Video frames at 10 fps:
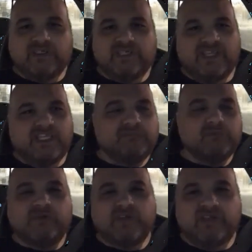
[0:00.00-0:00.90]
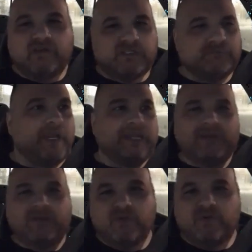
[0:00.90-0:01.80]
said this movie or
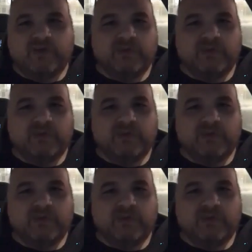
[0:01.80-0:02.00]
Spider-Man movie,